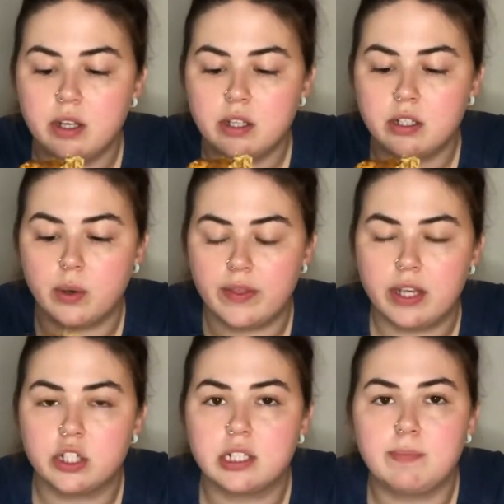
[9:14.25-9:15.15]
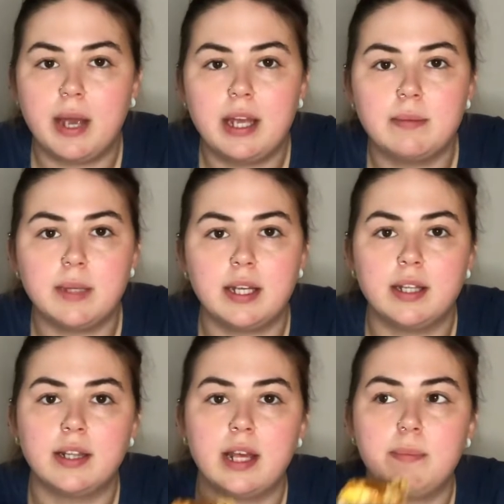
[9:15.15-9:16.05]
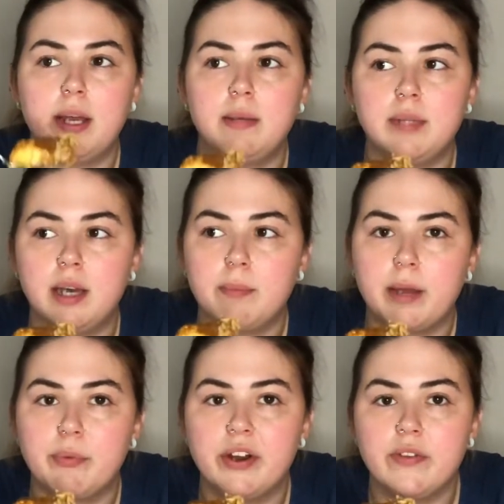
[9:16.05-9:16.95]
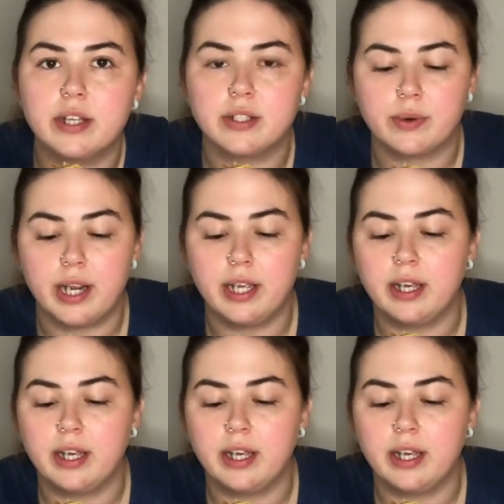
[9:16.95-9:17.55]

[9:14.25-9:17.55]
So when they just paid me, they paid me at my previous rate.